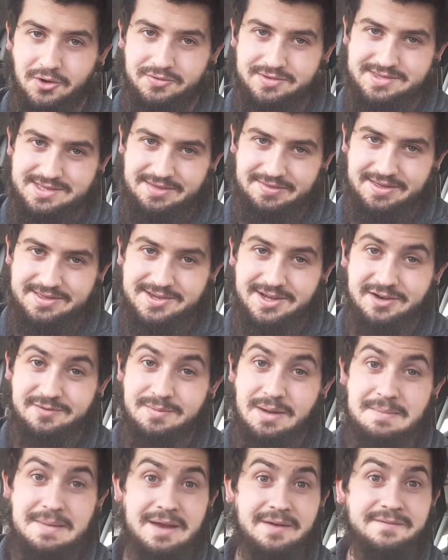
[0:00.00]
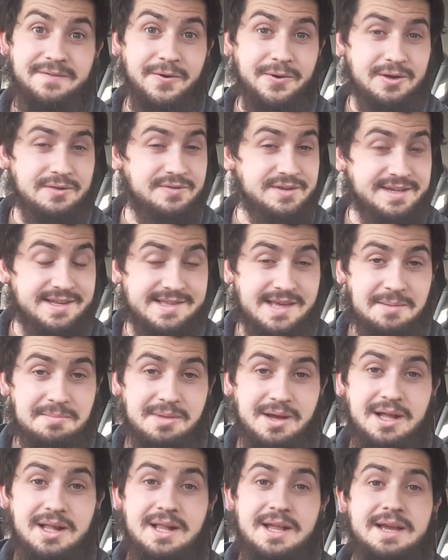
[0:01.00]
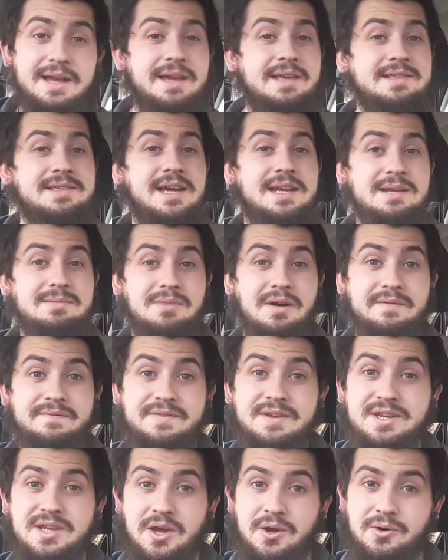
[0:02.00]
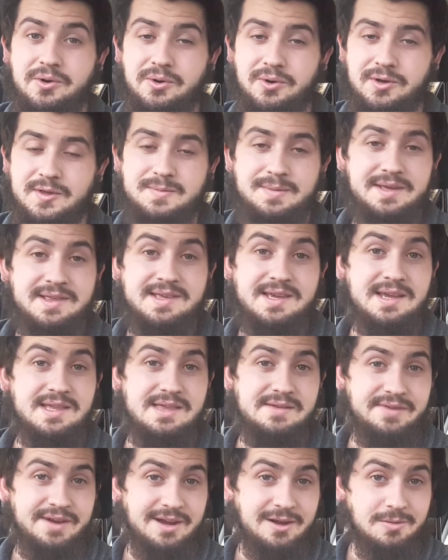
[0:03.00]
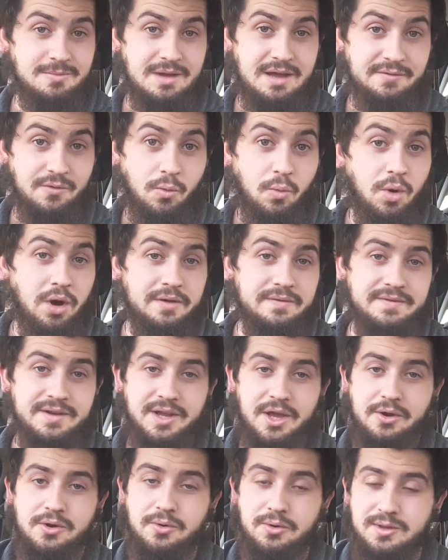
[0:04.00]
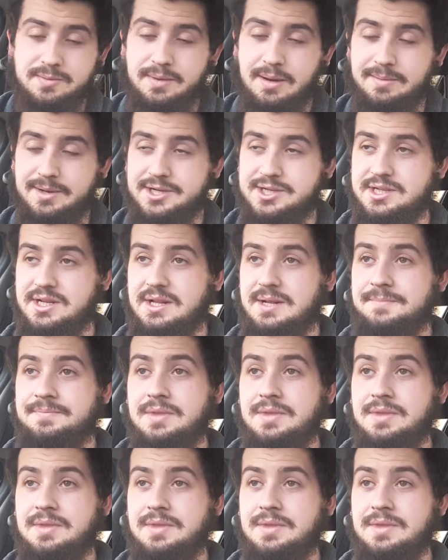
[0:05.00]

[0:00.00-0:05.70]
Obviously, that's kind of my main focus for December, is getting my video course, my Seeds of Ilm Level 1 video course published.